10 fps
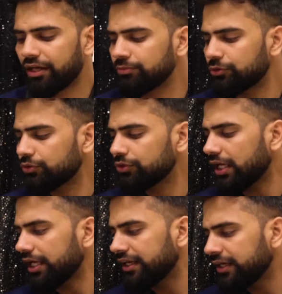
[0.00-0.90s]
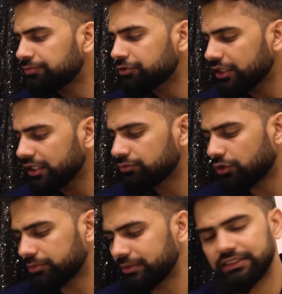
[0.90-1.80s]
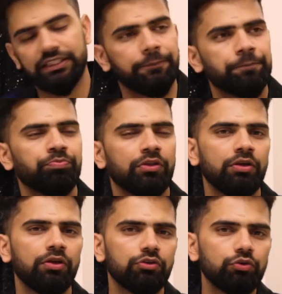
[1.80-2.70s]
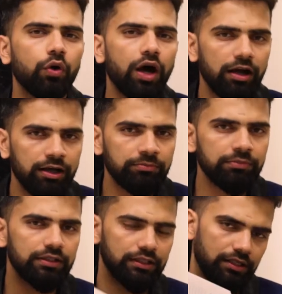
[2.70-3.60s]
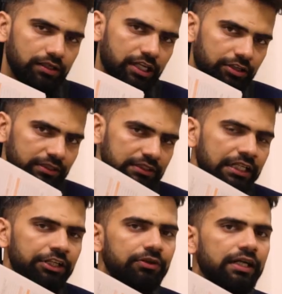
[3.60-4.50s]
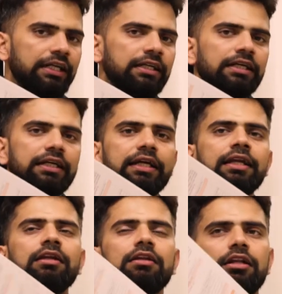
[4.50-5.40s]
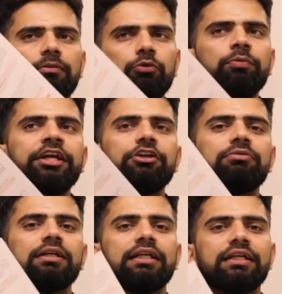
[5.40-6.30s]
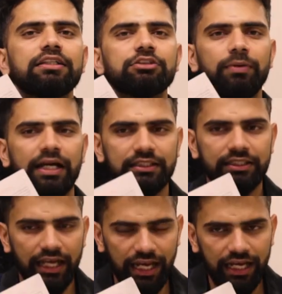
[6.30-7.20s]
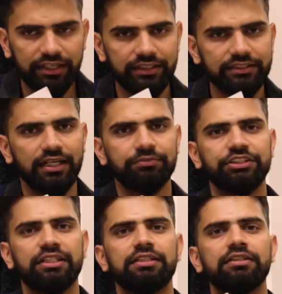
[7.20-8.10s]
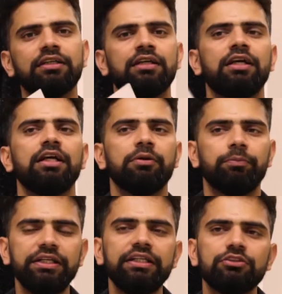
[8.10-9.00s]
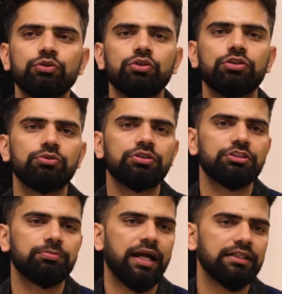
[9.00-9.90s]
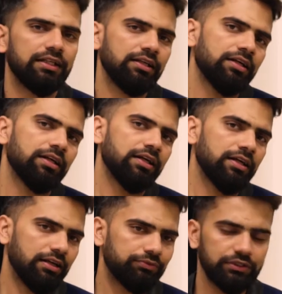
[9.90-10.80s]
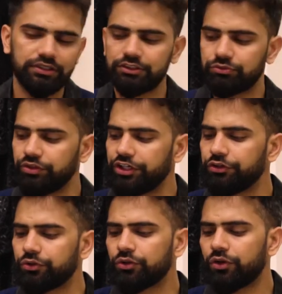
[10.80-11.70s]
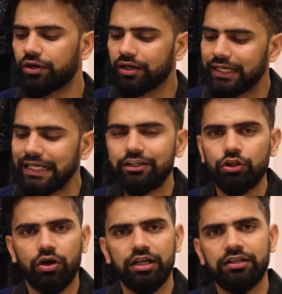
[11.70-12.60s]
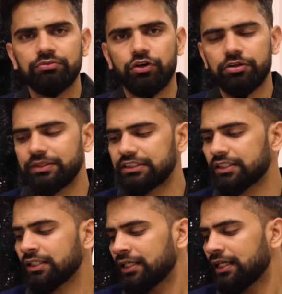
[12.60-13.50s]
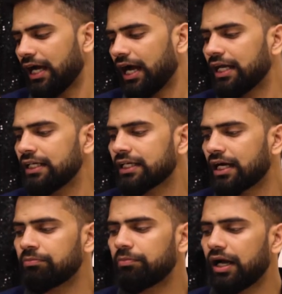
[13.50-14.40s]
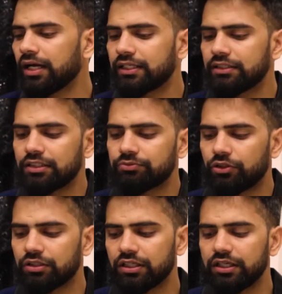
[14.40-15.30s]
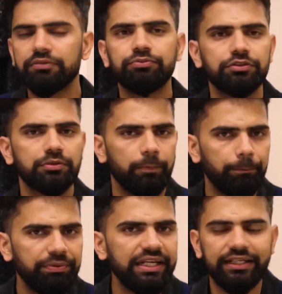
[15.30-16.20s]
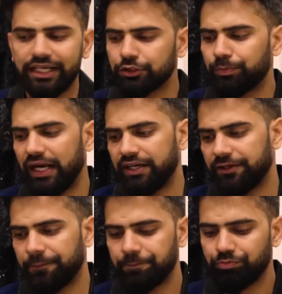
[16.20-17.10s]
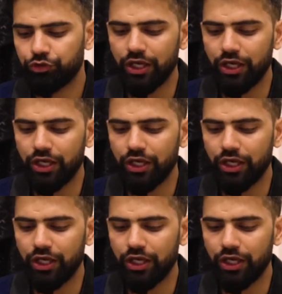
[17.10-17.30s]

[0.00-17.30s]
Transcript: we come through the NIFT information. So I'm requesting you again and again, the moment you will get this magazine at exam center, please go through this magazine, refer this video, read the all information. I'll come back here for the NIFT B- pattern.